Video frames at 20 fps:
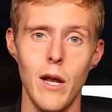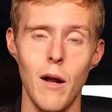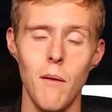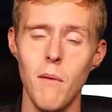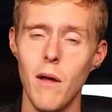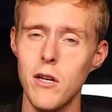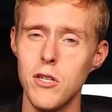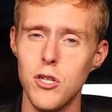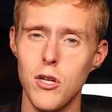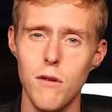And I'm
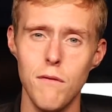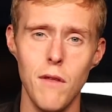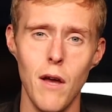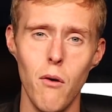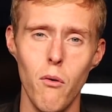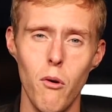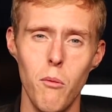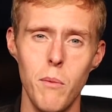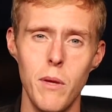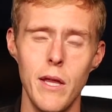not sure if
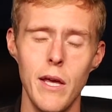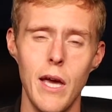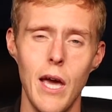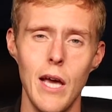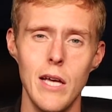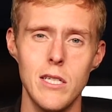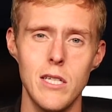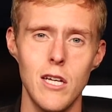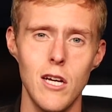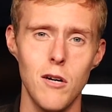that would have been the
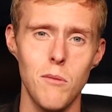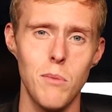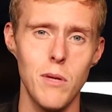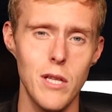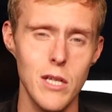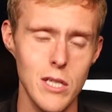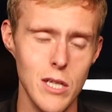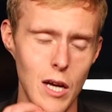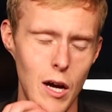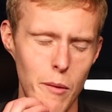case here,
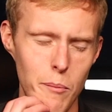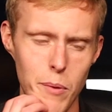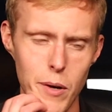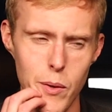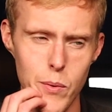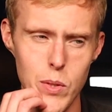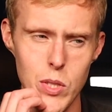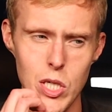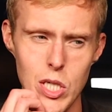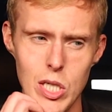but this
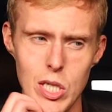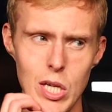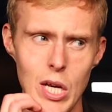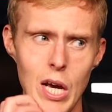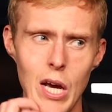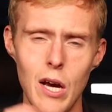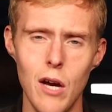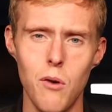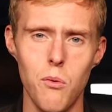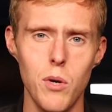company was just
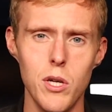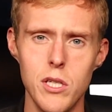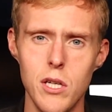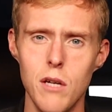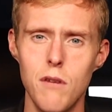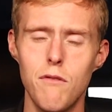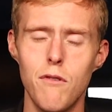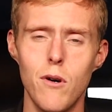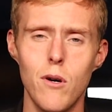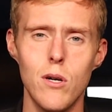risk
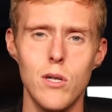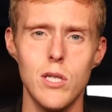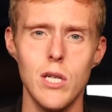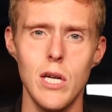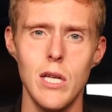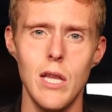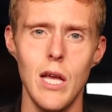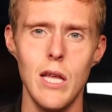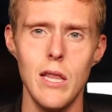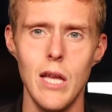adverse
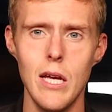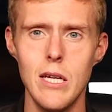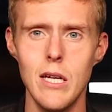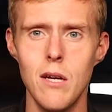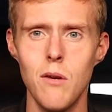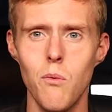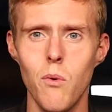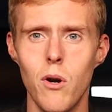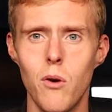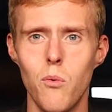and they, they
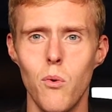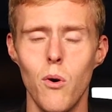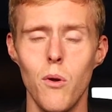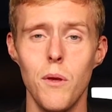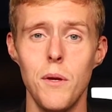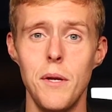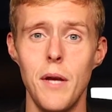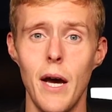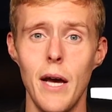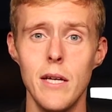didn't want to roll
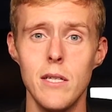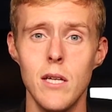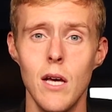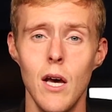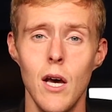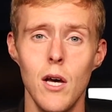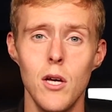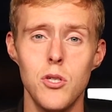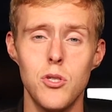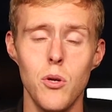the
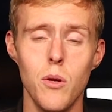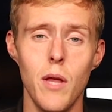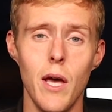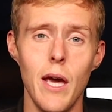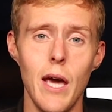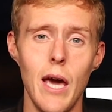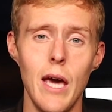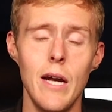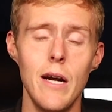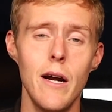dice. So
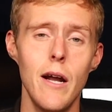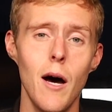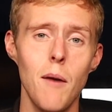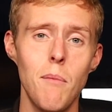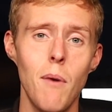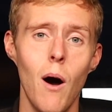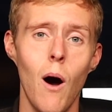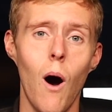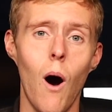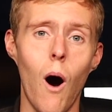they ended
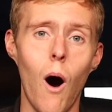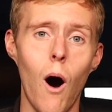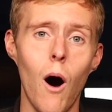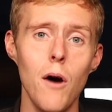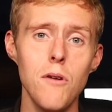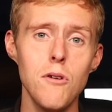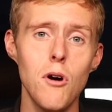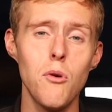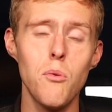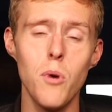up
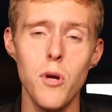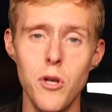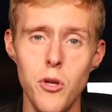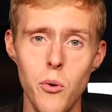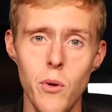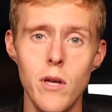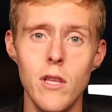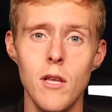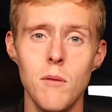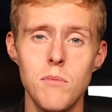auto
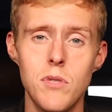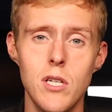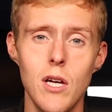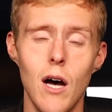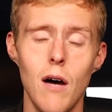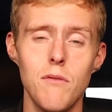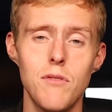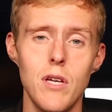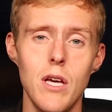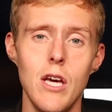renewing
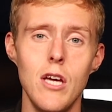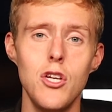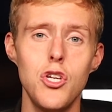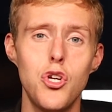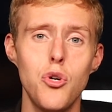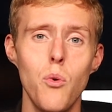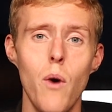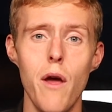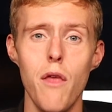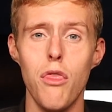themselves
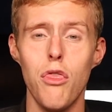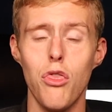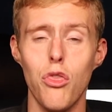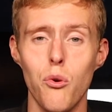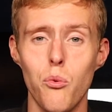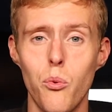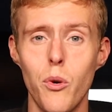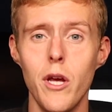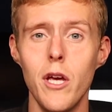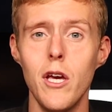into a
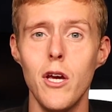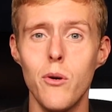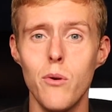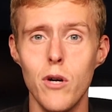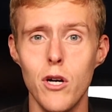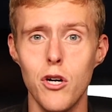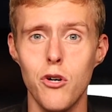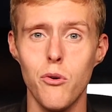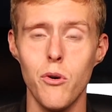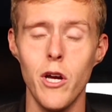three
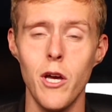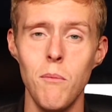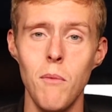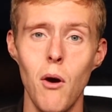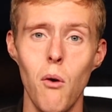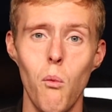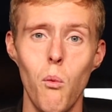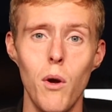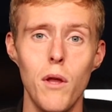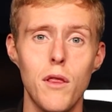year
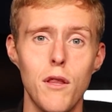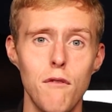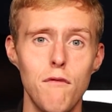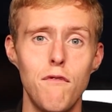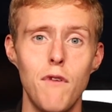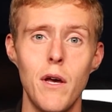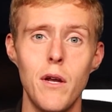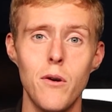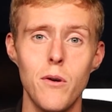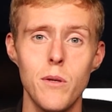agreement with a
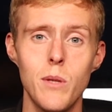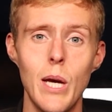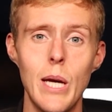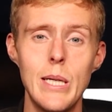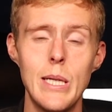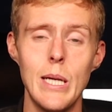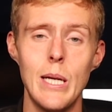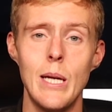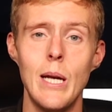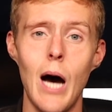vendor
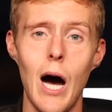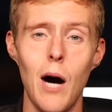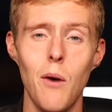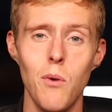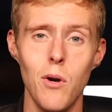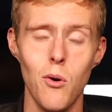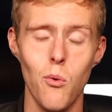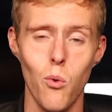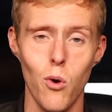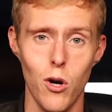they did
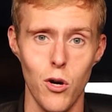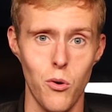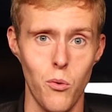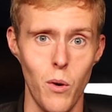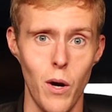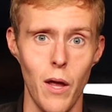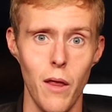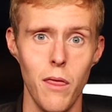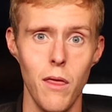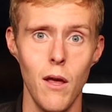not want to work
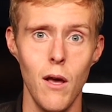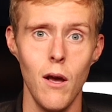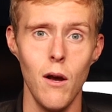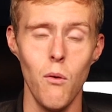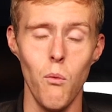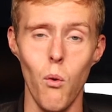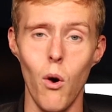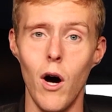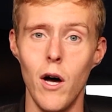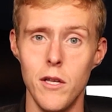with.
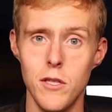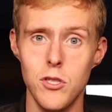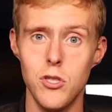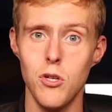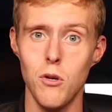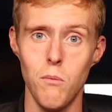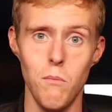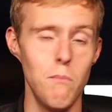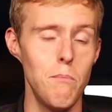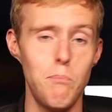One,
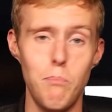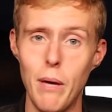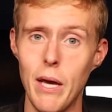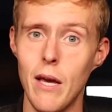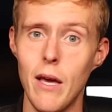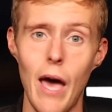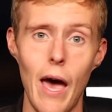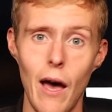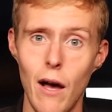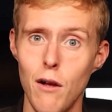so
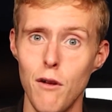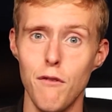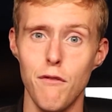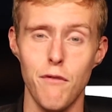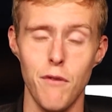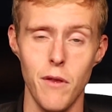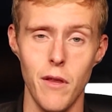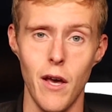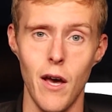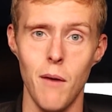big L
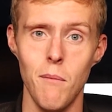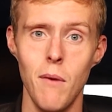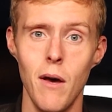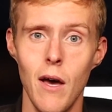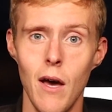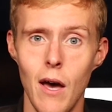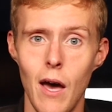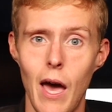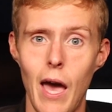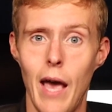for them.
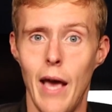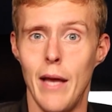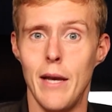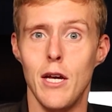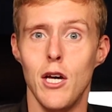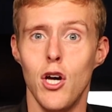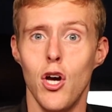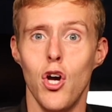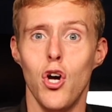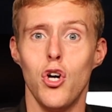And